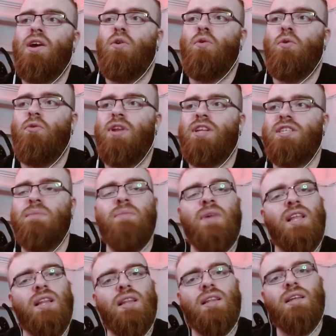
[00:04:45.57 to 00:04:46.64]
we reached the
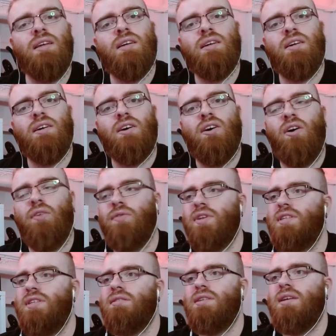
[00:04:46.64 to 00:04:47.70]
middle of the
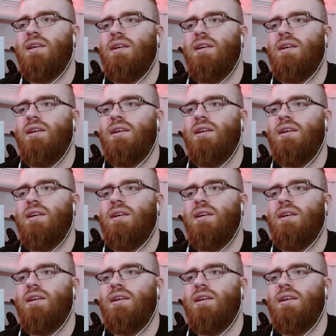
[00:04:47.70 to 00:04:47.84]
season.